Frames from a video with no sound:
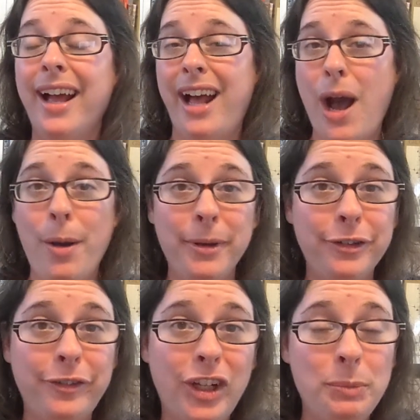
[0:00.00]
how I'm going to
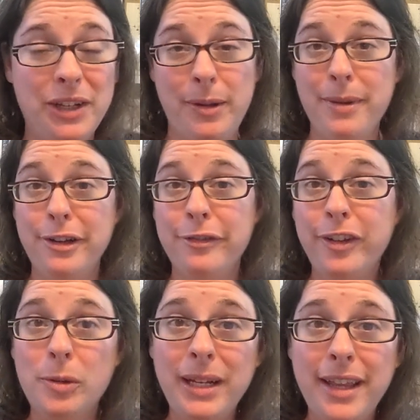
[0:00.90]
film, if I'm going to
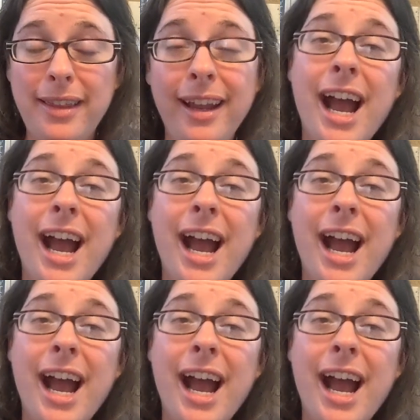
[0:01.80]
film anything.